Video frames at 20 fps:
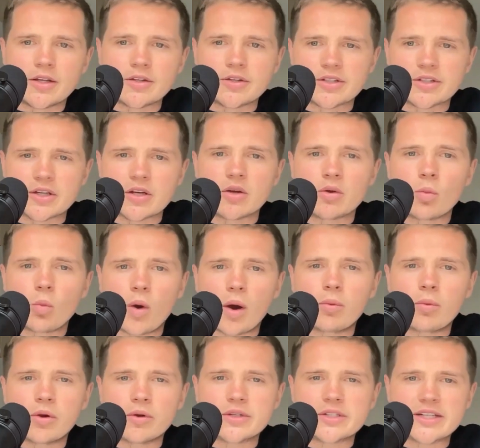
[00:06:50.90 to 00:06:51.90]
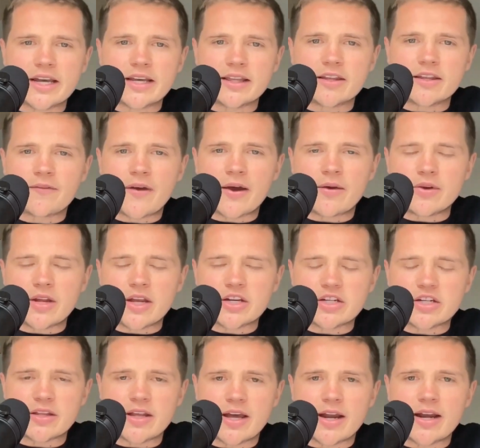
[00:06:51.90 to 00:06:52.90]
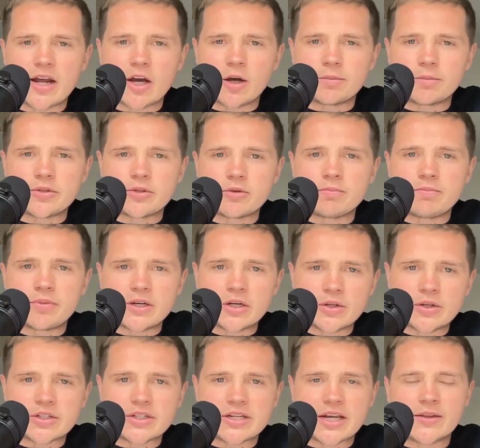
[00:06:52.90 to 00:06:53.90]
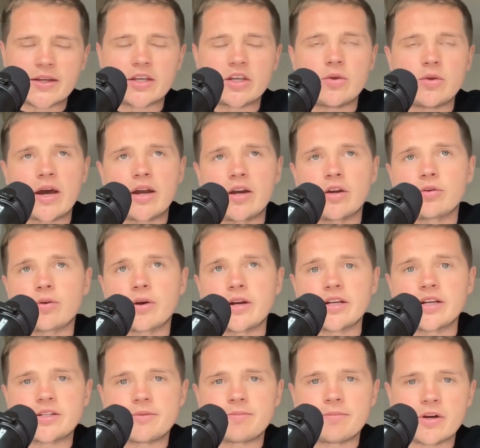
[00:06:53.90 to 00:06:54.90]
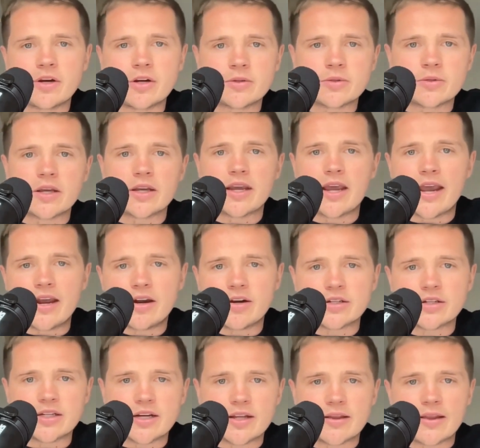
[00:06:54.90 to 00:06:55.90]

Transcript: Interesting. What was like the foundation that it helped you build? It sounded like you had a great experience like Anderson